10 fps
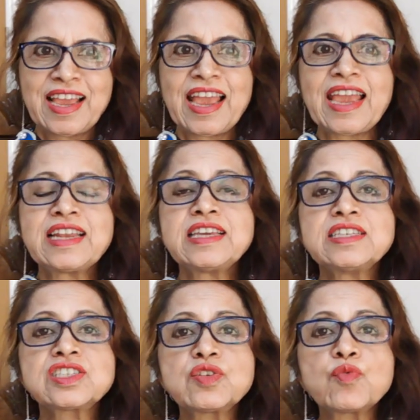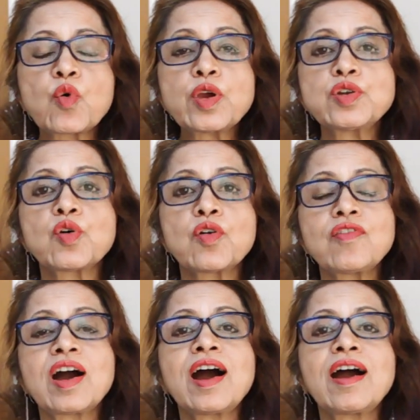and is devoid of
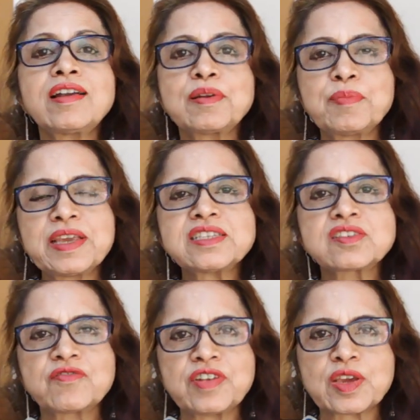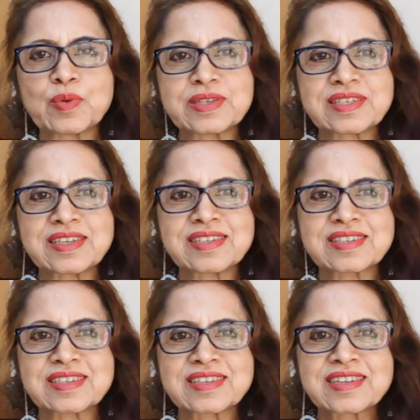heart based
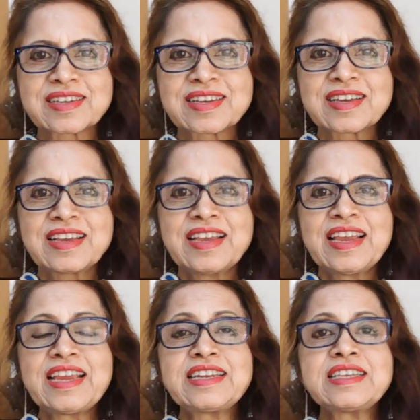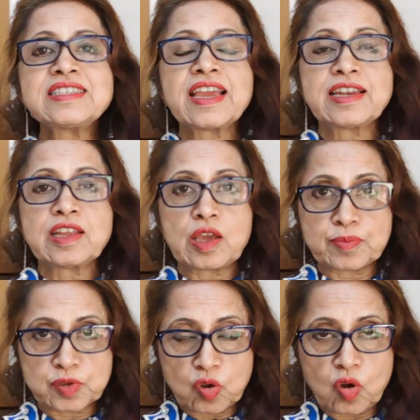frequencies. It is an
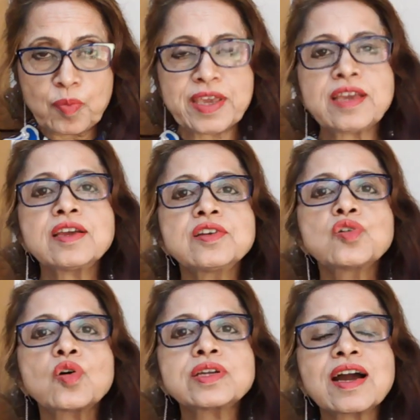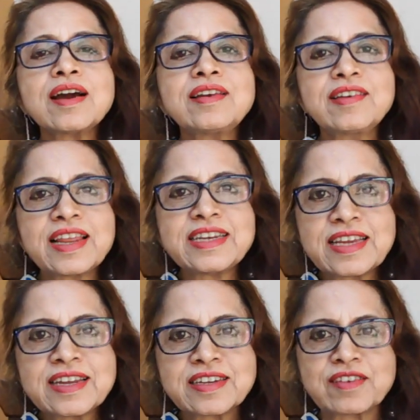absorbing, not a
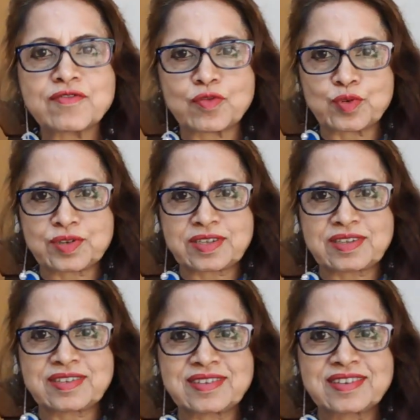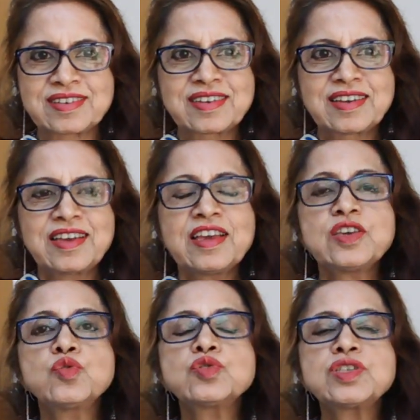radiating force,
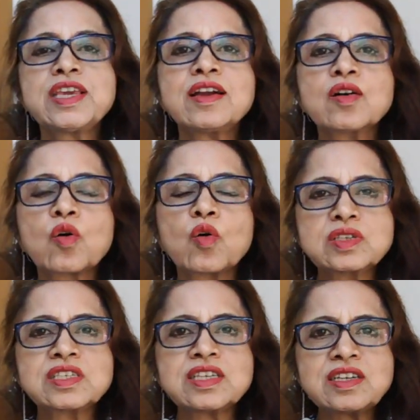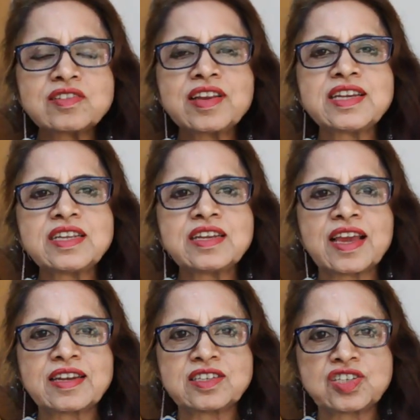using concentrated
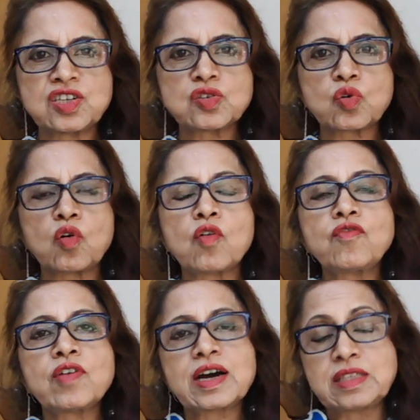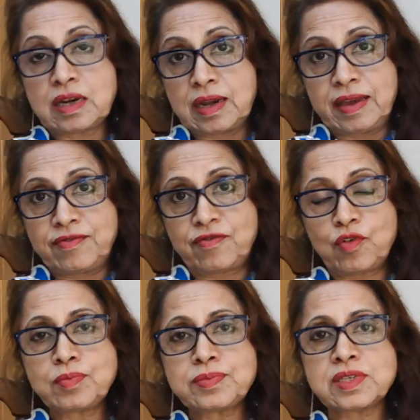energies of other life
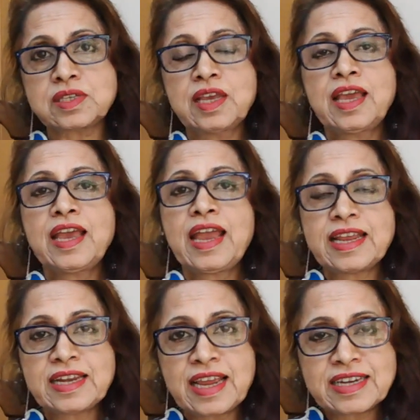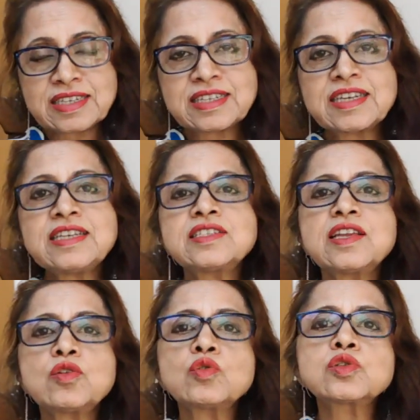forms and entities
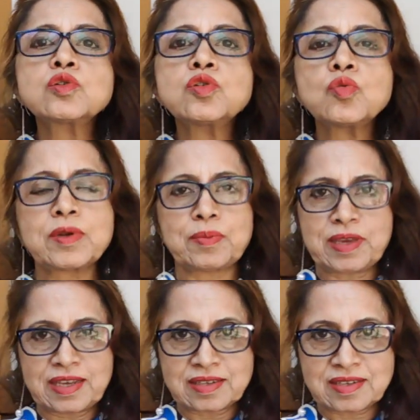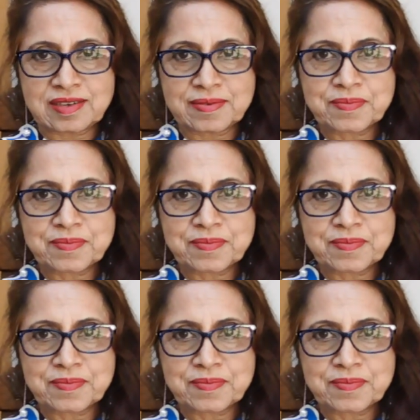and also human beings.